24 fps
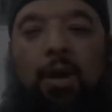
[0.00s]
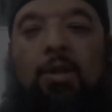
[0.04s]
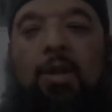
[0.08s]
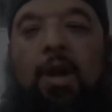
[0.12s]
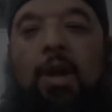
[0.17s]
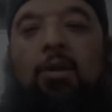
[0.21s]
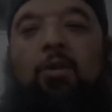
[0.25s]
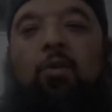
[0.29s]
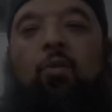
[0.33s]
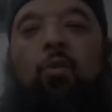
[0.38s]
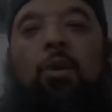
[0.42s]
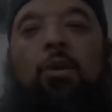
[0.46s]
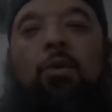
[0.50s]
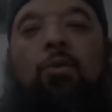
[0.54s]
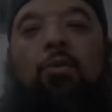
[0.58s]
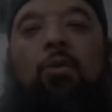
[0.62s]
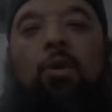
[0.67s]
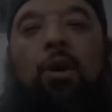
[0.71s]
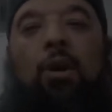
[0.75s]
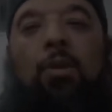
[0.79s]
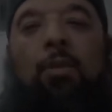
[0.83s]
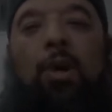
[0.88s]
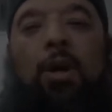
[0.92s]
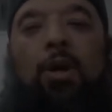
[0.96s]
And that is when
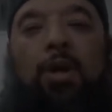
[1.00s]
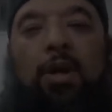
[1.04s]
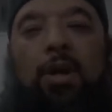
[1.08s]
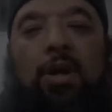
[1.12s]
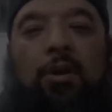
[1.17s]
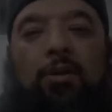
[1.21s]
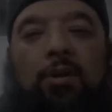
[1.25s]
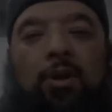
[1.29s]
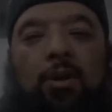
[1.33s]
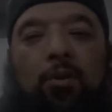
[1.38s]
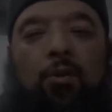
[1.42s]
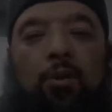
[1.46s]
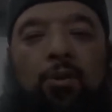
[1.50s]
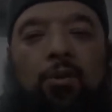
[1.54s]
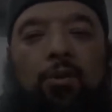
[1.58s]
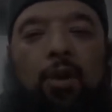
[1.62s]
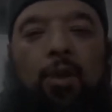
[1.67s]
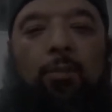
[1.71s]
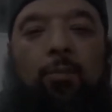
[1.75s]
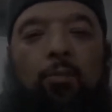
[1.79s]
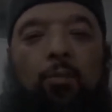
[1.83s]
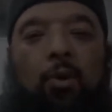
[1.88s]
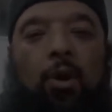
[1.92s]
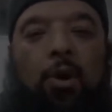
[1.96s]
Sulaiman alayhi salatu
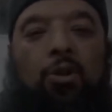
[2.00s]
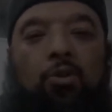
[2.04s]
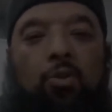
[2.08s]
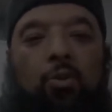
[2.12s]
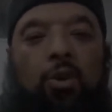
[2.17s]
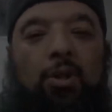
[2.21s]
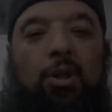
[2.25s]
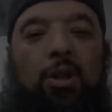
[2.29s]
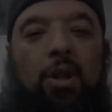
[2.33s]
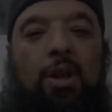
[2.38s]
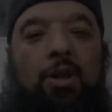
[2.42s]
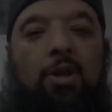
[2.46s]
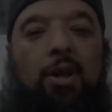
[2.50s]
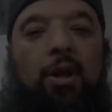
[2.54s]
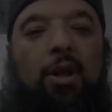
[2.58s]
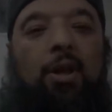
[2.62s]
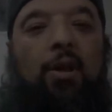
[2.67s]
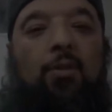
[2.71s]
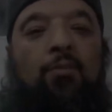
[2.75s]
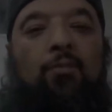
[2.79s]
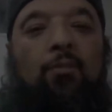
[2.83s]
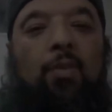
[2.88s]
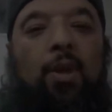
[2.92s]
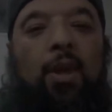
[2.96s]
wasalam prayed to Allah that
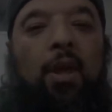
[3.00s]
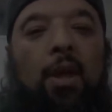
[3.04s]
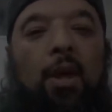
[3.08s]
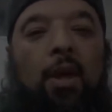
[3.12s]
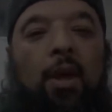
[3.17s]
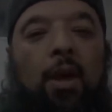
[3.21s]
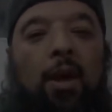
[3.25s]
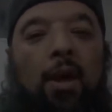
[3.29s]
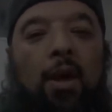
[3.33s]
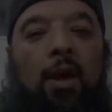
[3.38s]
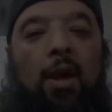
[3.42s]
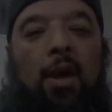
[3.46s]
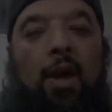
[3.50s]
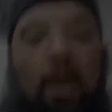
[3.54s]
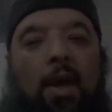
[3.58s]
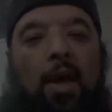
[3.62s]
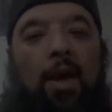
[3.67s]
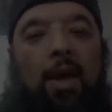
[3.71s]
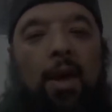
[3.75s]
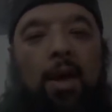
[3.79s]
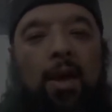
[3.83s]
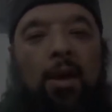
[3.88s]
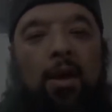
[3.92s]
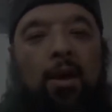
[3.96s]
give me
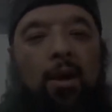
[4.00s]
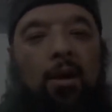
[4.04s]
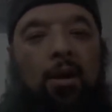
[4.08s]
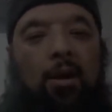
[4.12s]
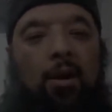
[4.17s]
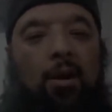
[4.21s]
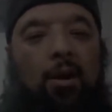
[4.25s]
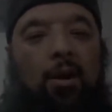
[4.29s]
a